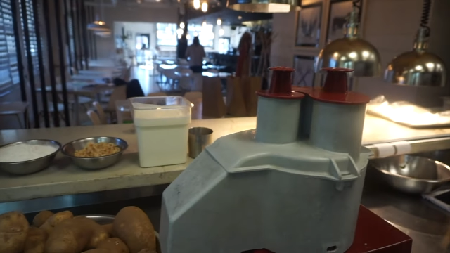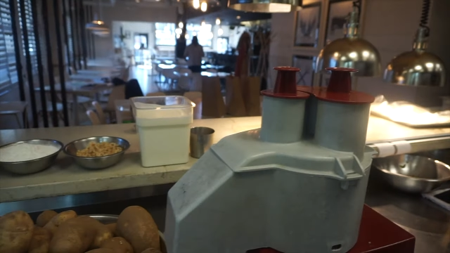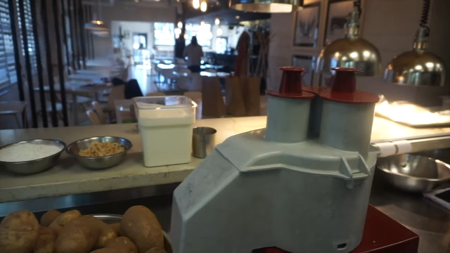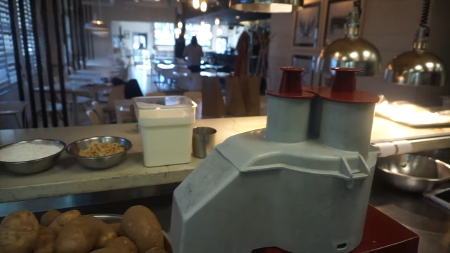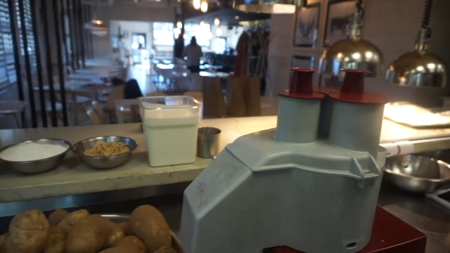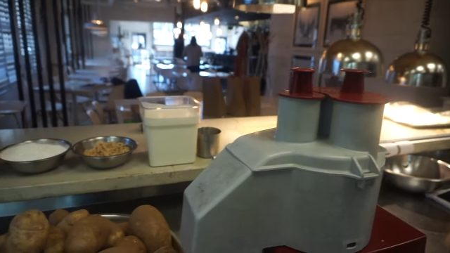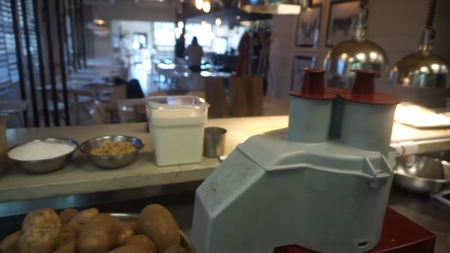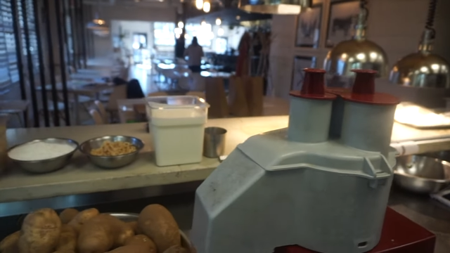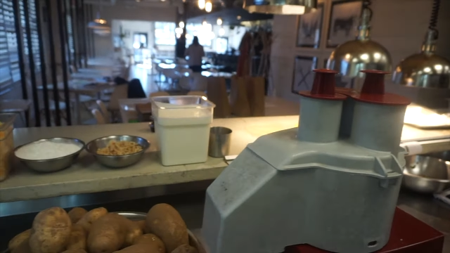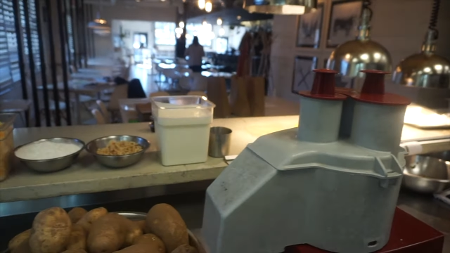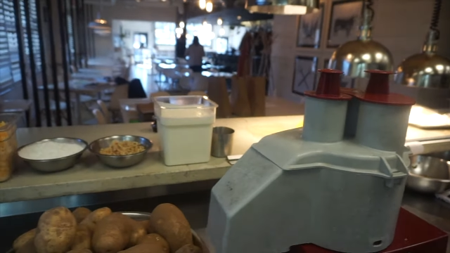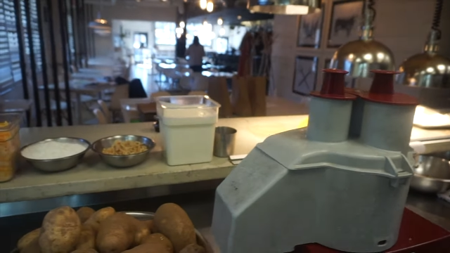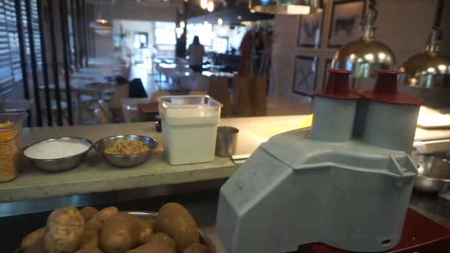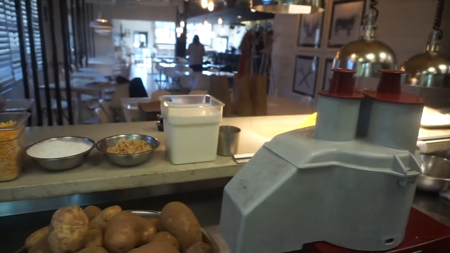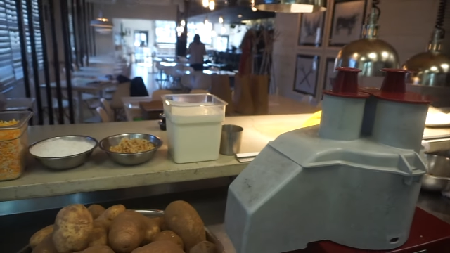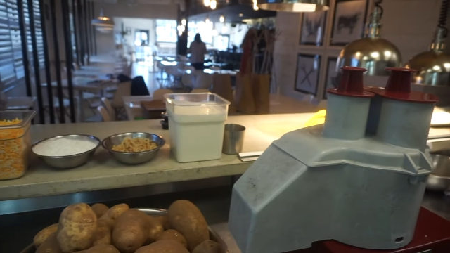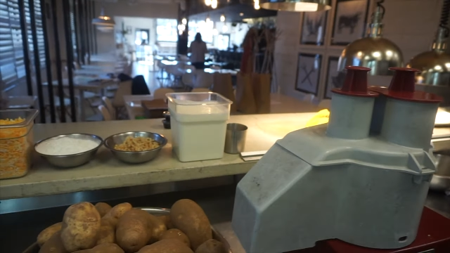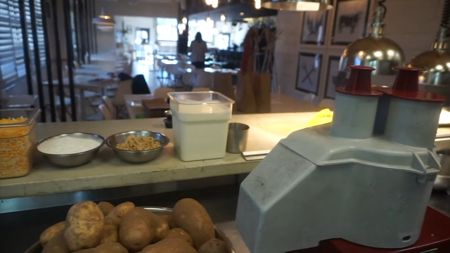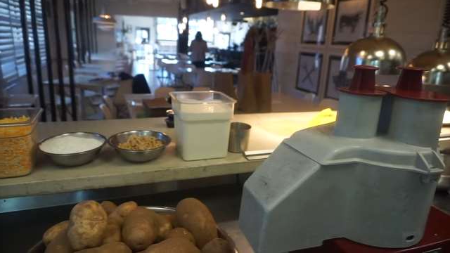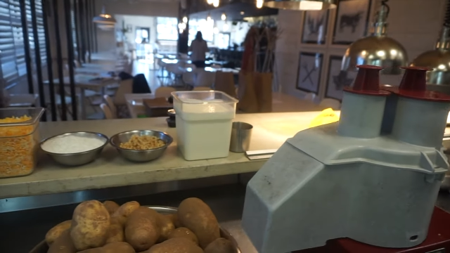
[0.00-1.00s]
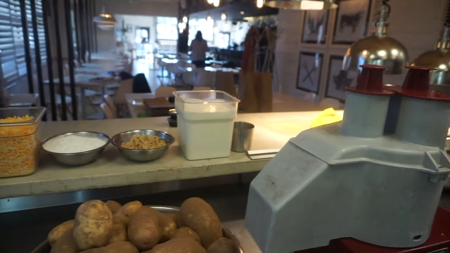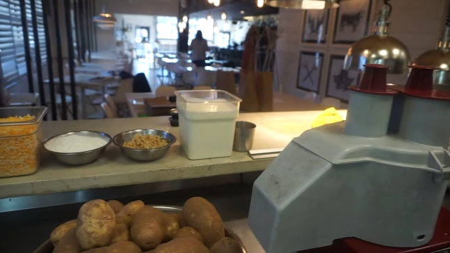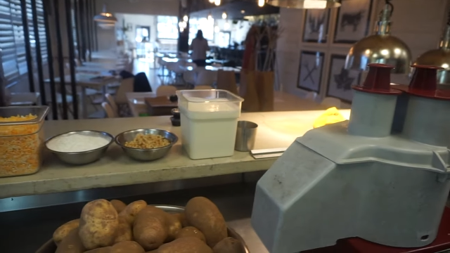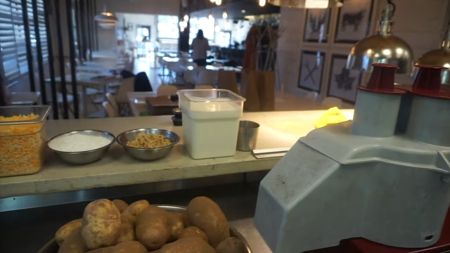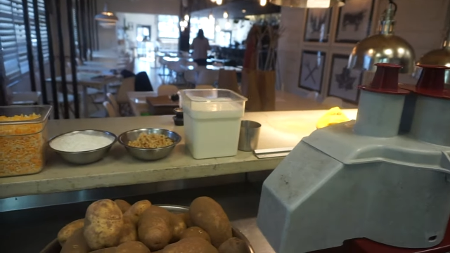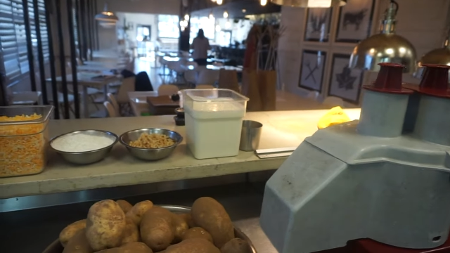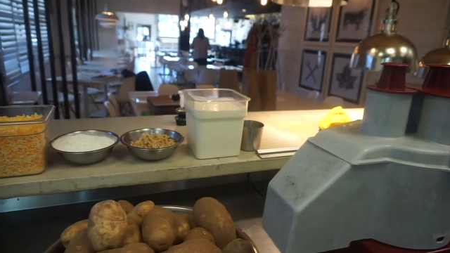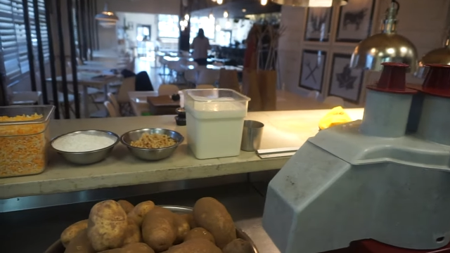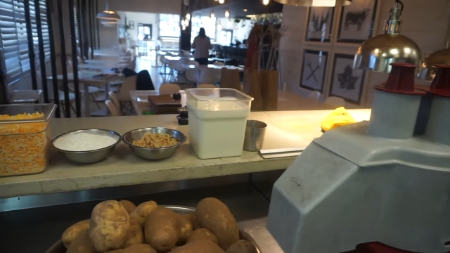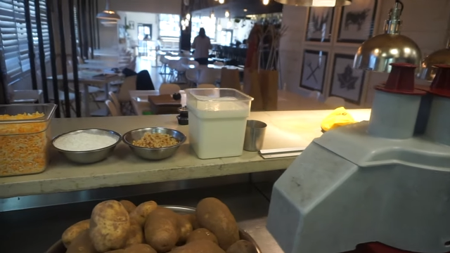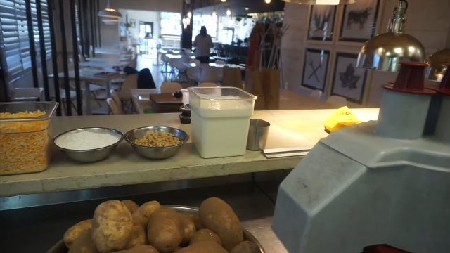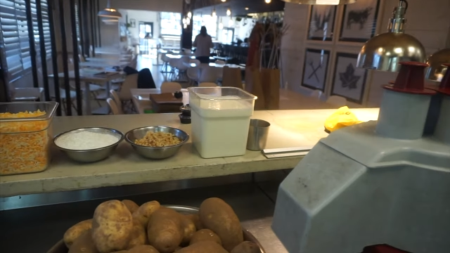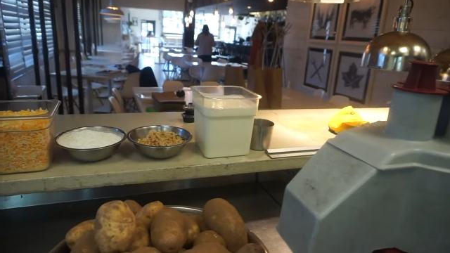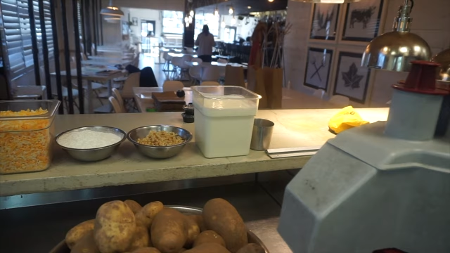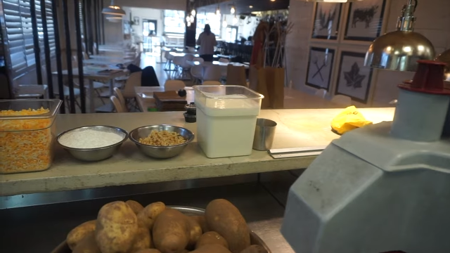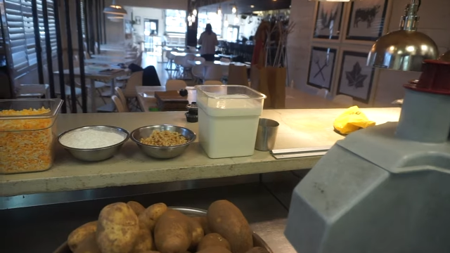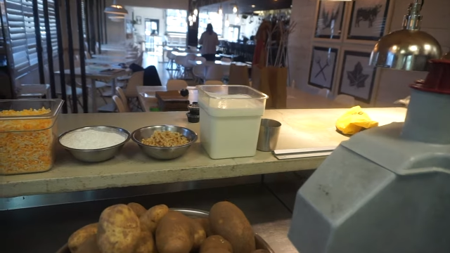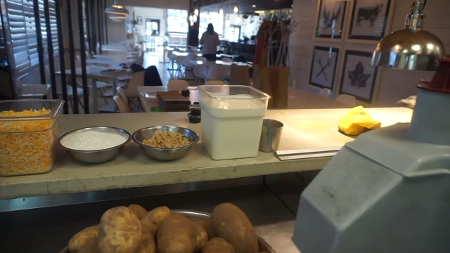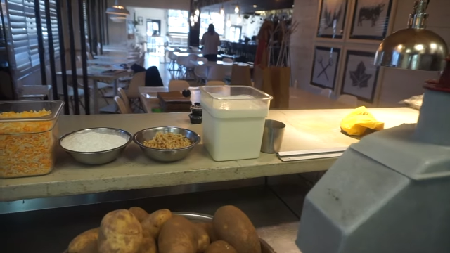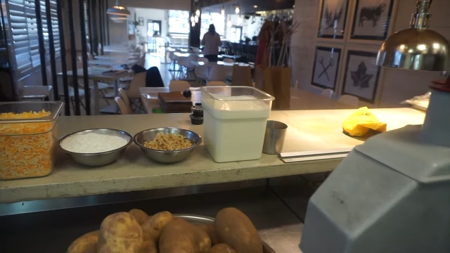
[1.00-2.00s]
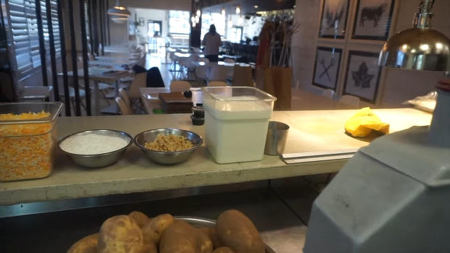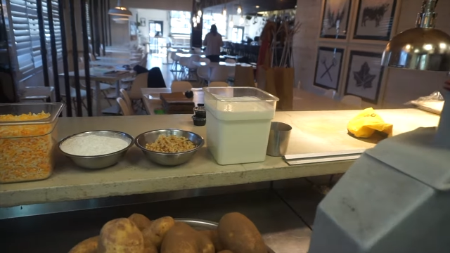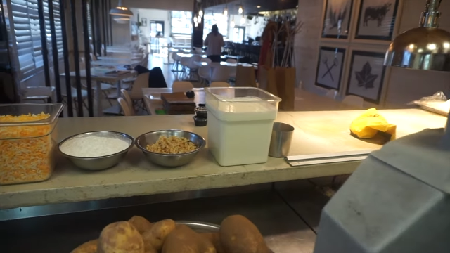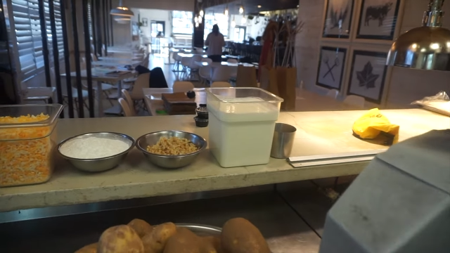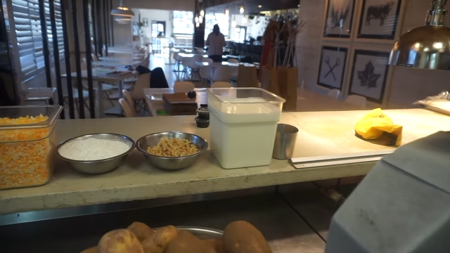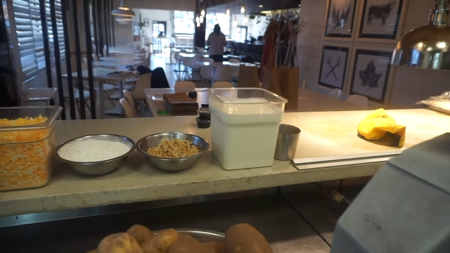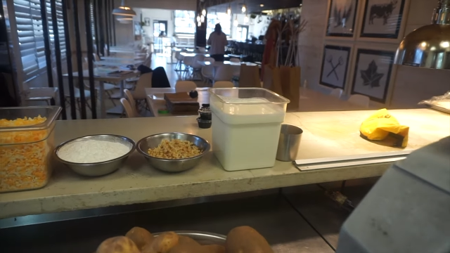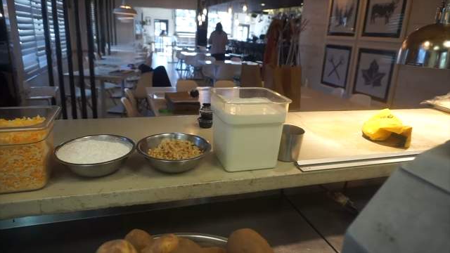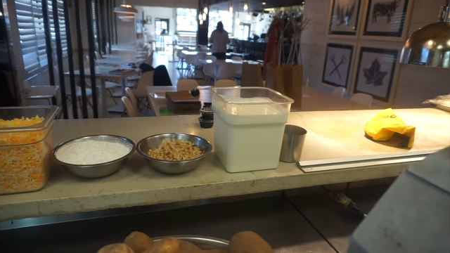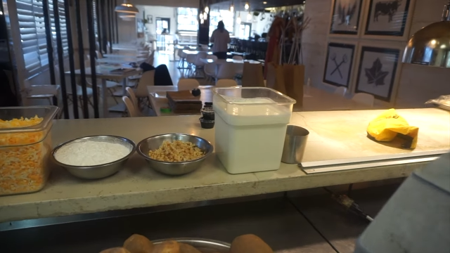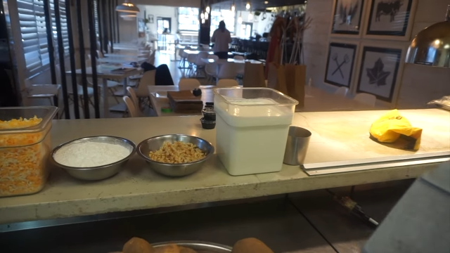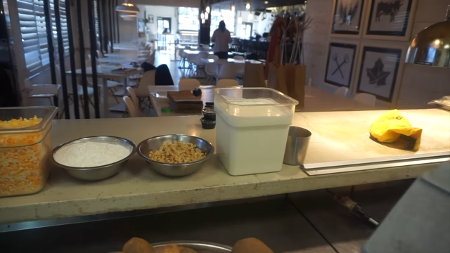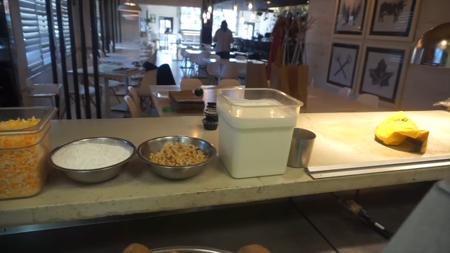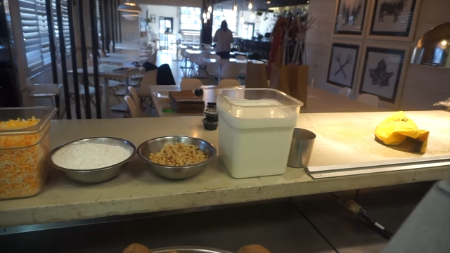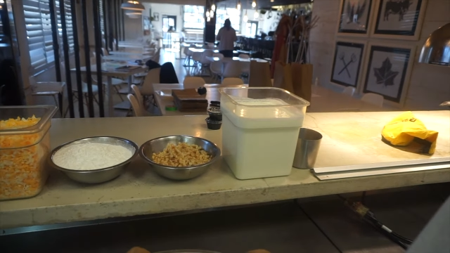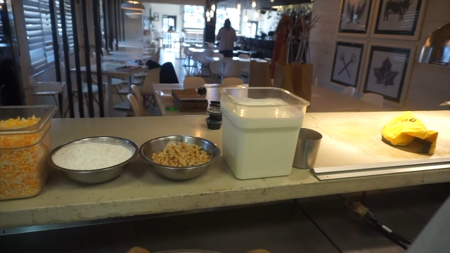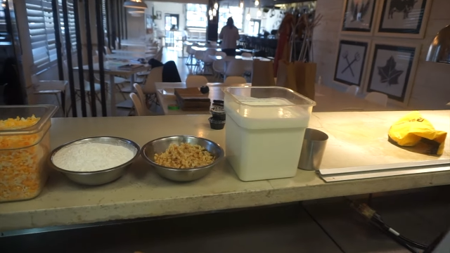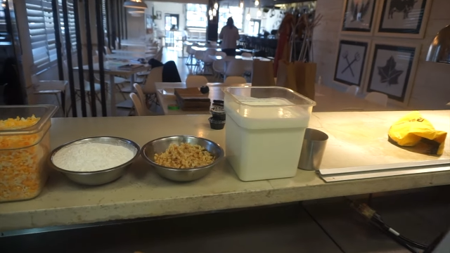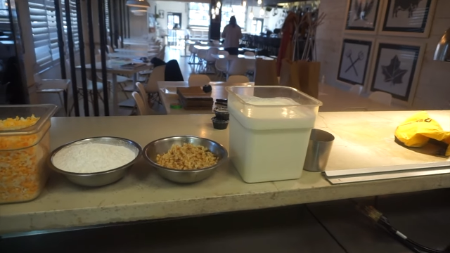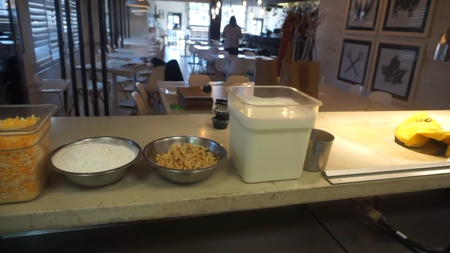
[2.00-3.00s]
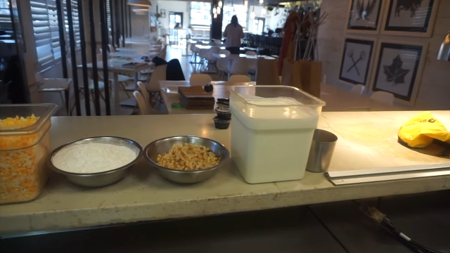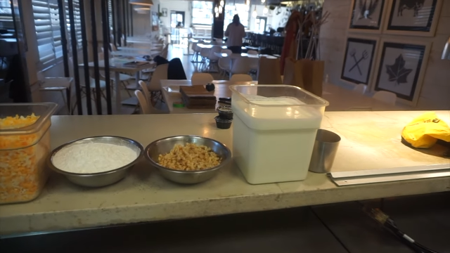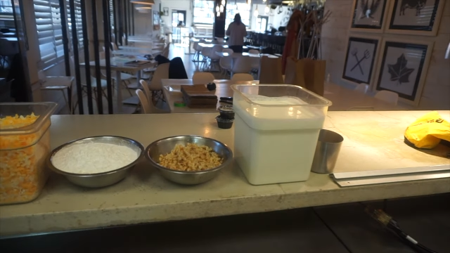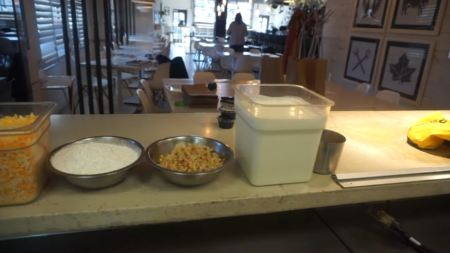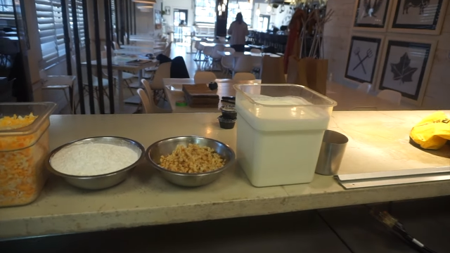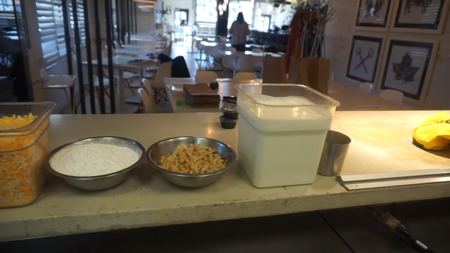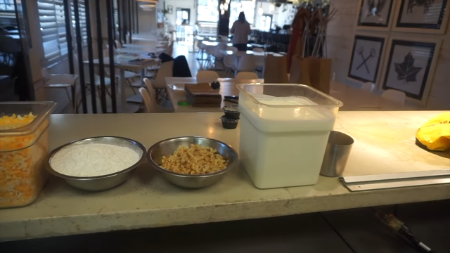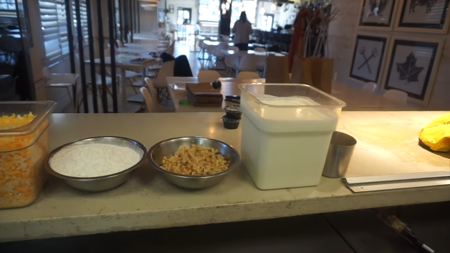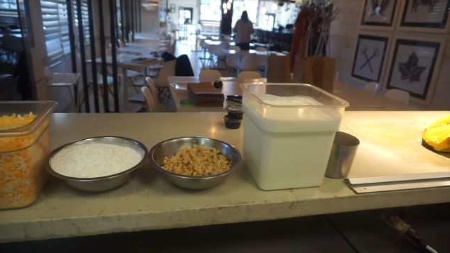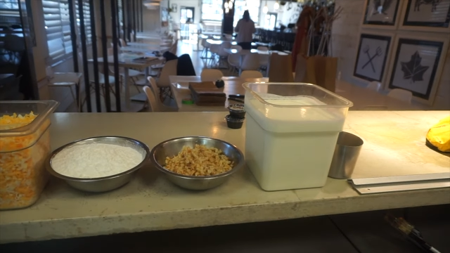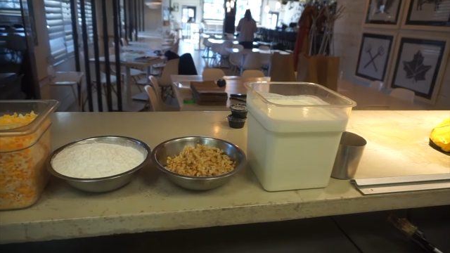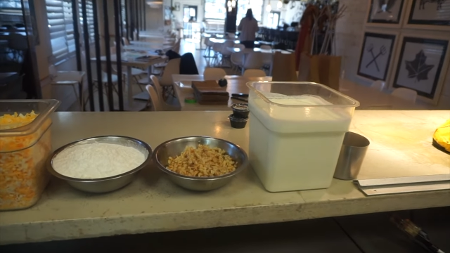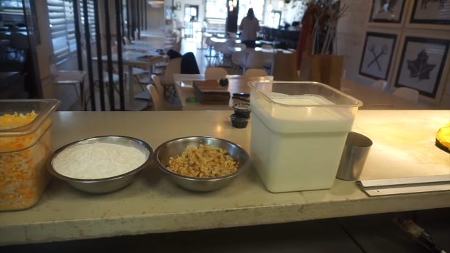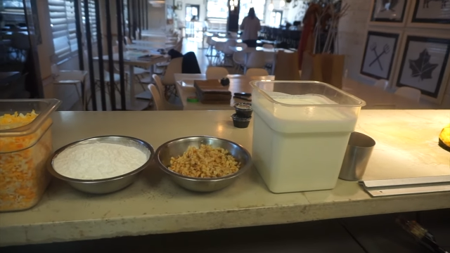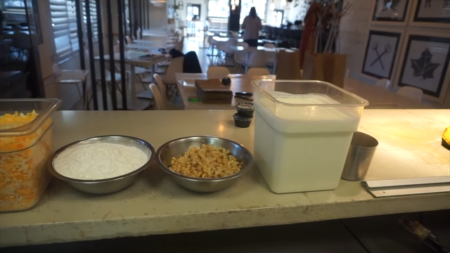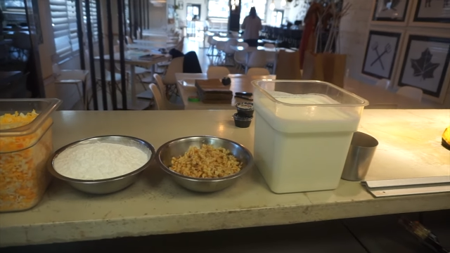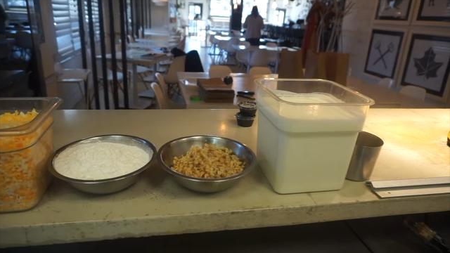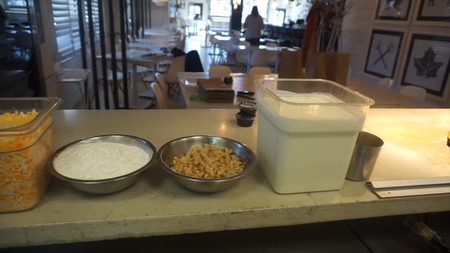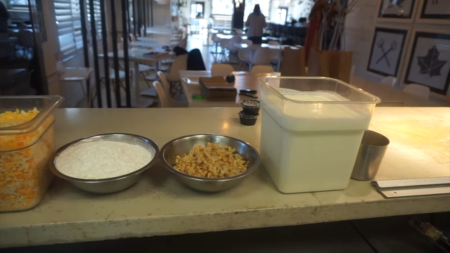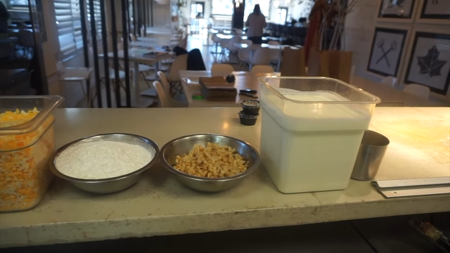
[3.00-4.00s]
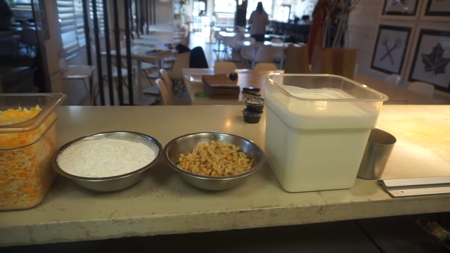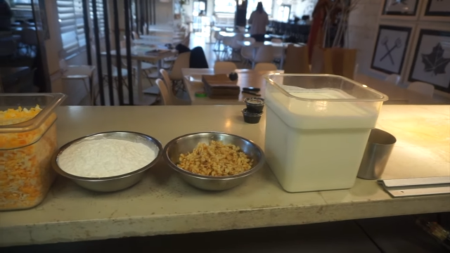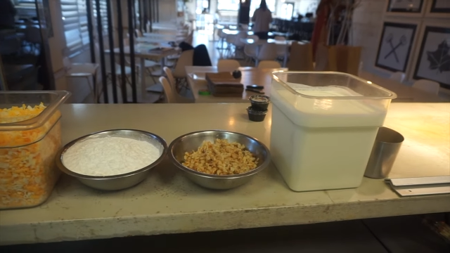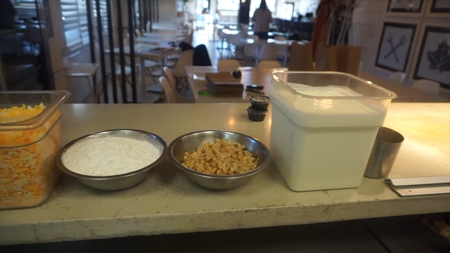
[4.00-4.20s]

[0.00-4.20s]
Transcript: No face is visible, so there are no lips to read.